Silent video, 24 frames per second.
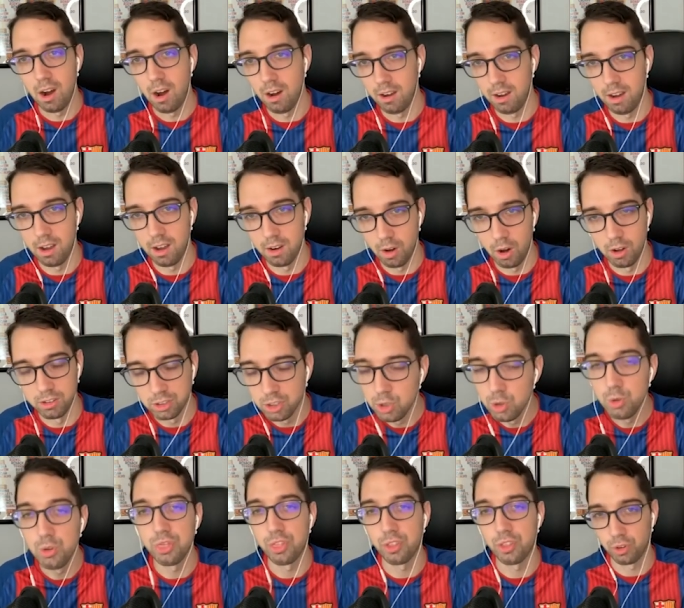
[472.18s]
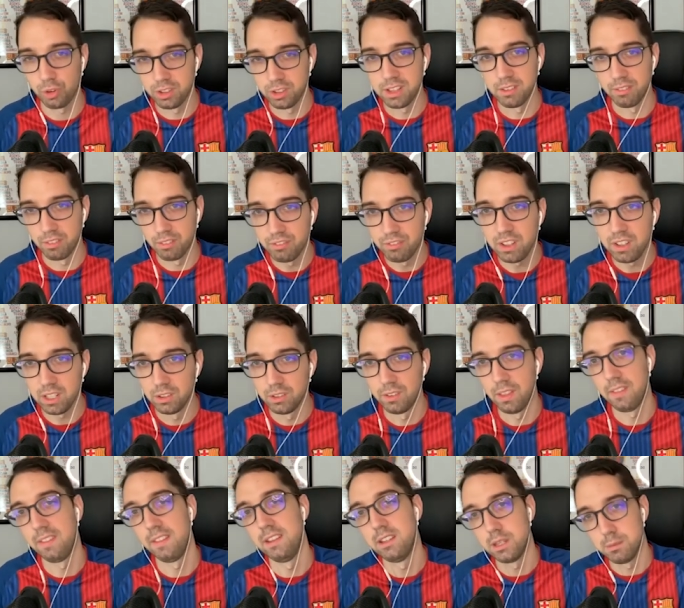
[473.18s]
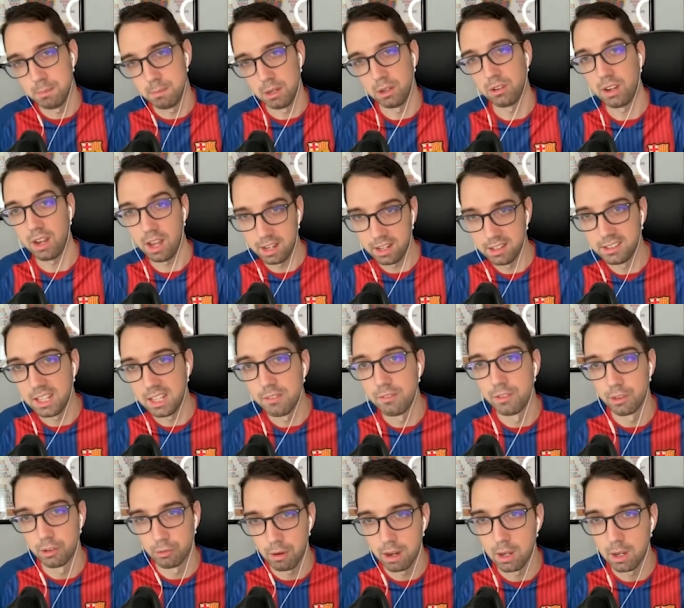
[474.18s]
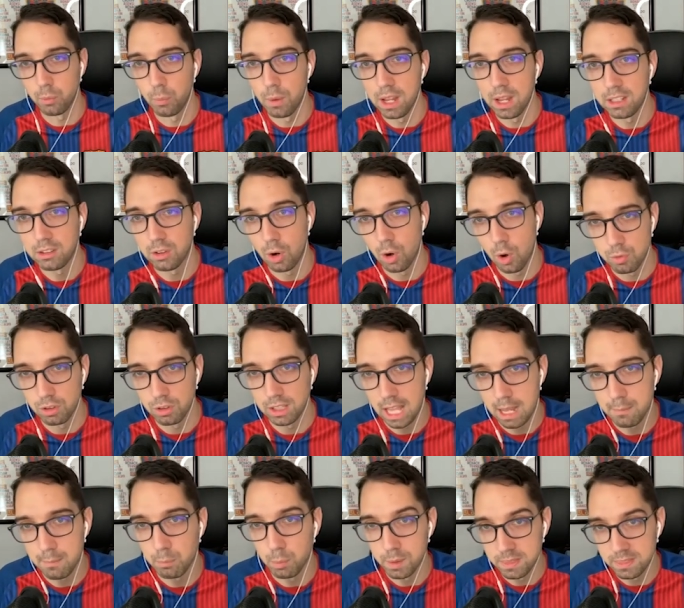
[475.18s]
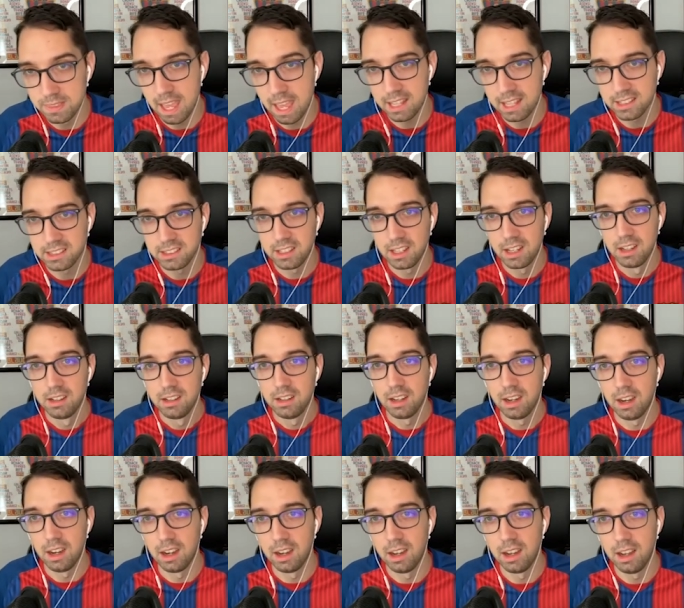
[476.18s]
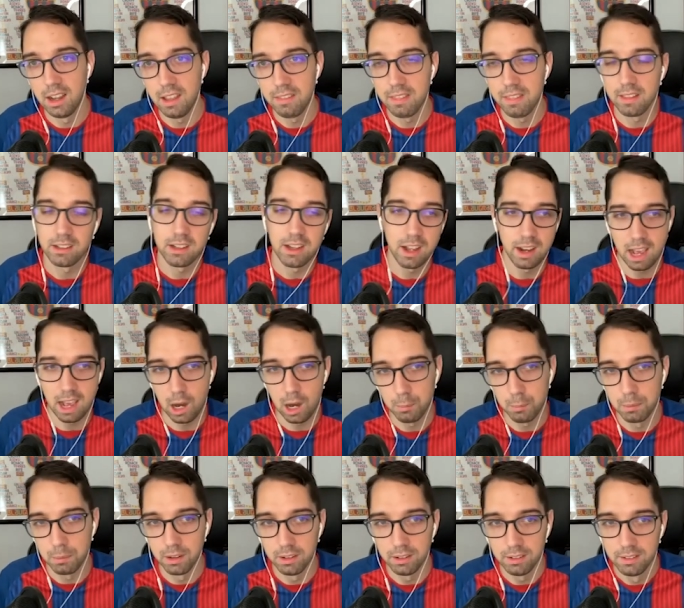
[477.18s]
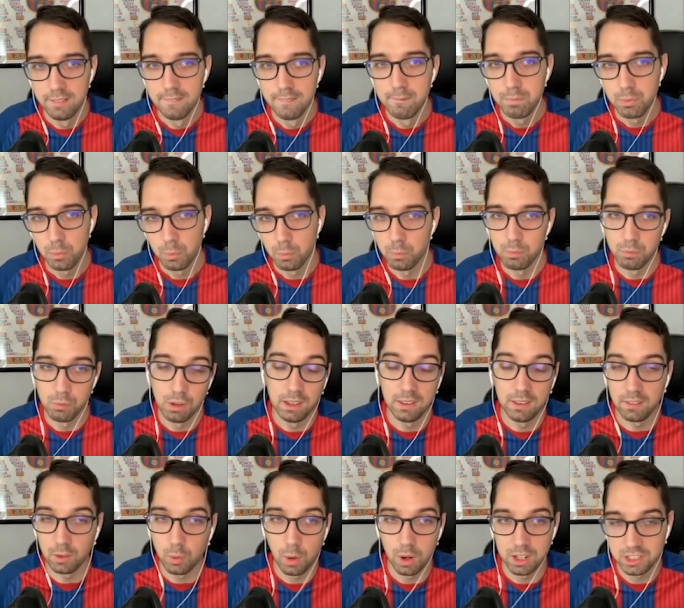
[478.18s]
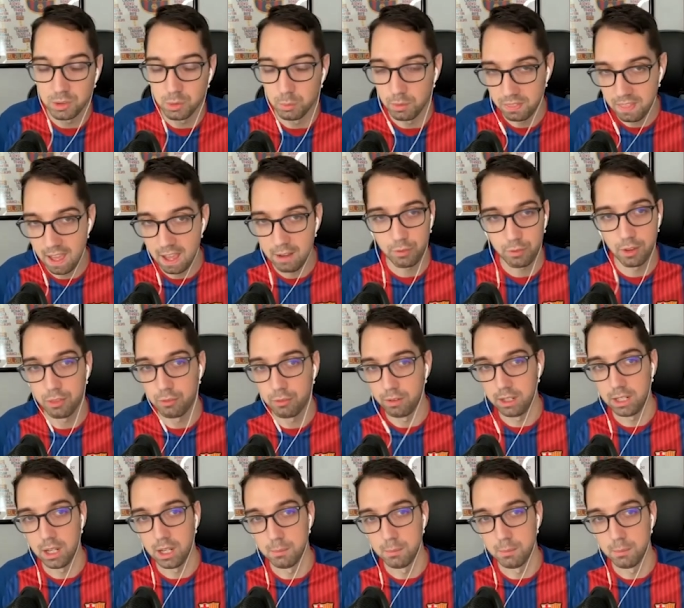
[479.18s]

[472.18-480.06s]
on, on two thirds of the field. And then Demir kind of is given the right wing to overlap with Dest. Uh, and then kind of Alba. Really, the question with that front three